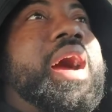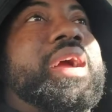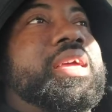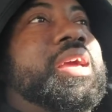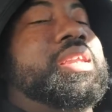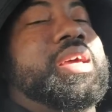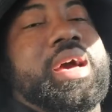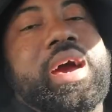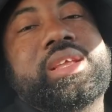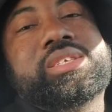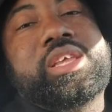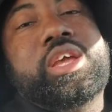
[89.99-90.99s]
I get that. I
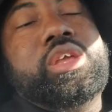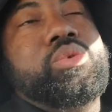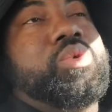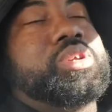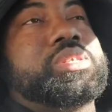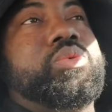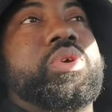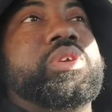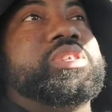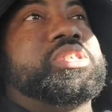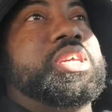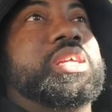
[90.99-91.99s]
understand you want someone
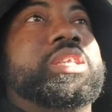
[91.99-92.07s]
to see